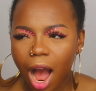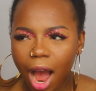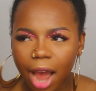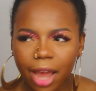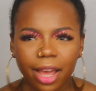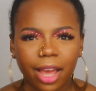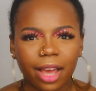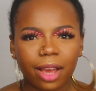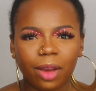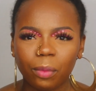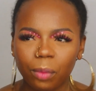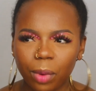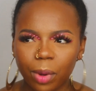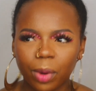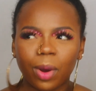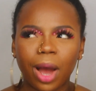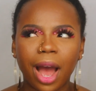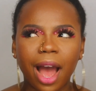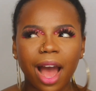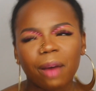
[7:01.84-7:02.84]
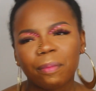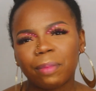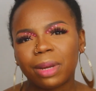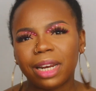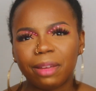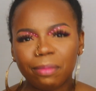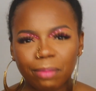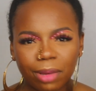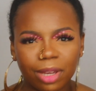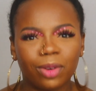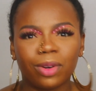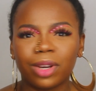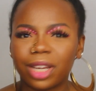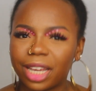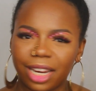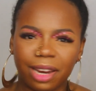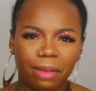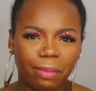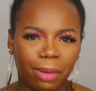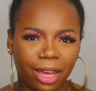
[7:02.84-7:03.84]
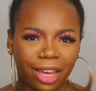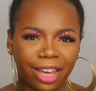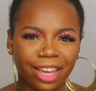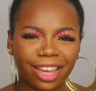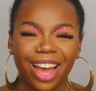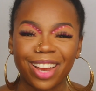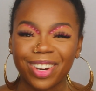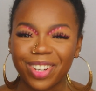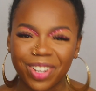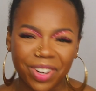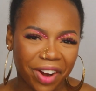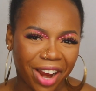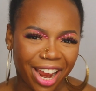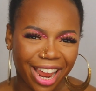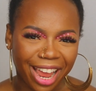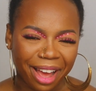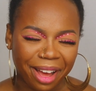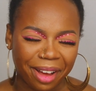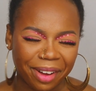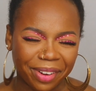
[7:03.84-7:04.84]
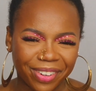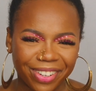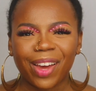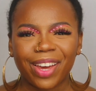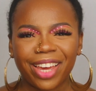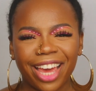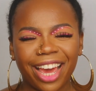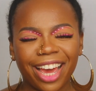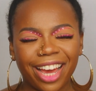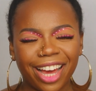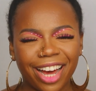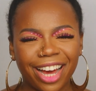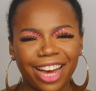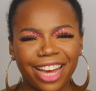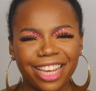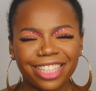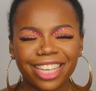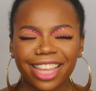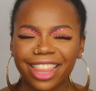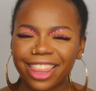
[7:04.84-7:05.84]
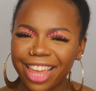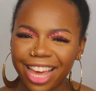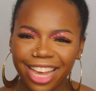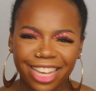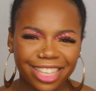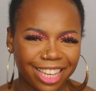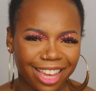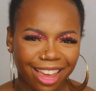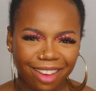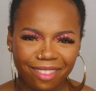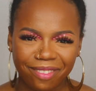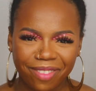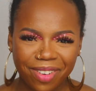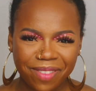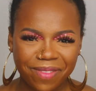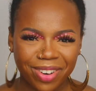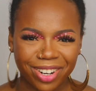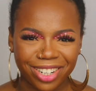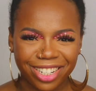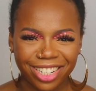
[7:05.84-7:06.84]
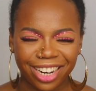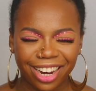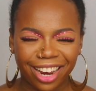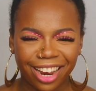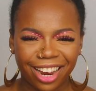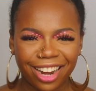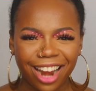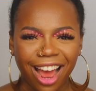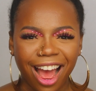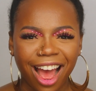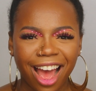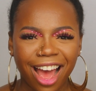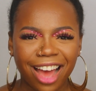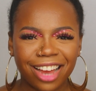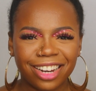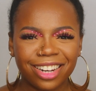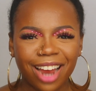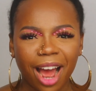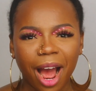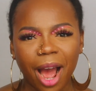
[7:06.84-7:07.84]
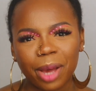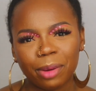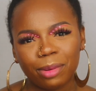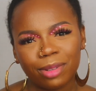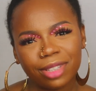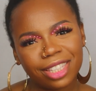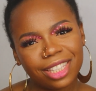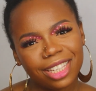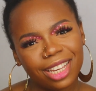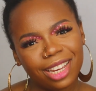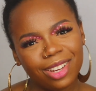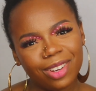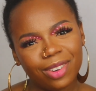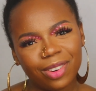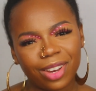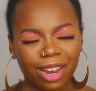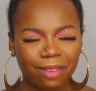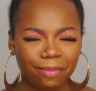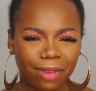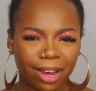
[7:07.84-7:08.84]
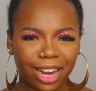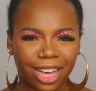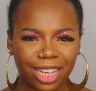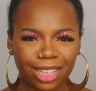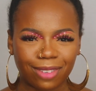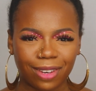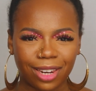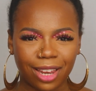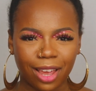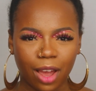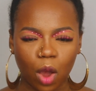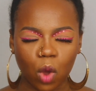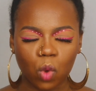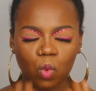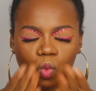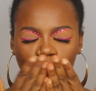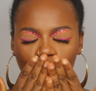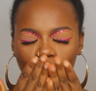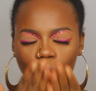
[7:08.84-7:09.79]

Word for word: I will happily be your guinea pig and try it out. Okay guys, thanks again for watching and I will see you in my next video.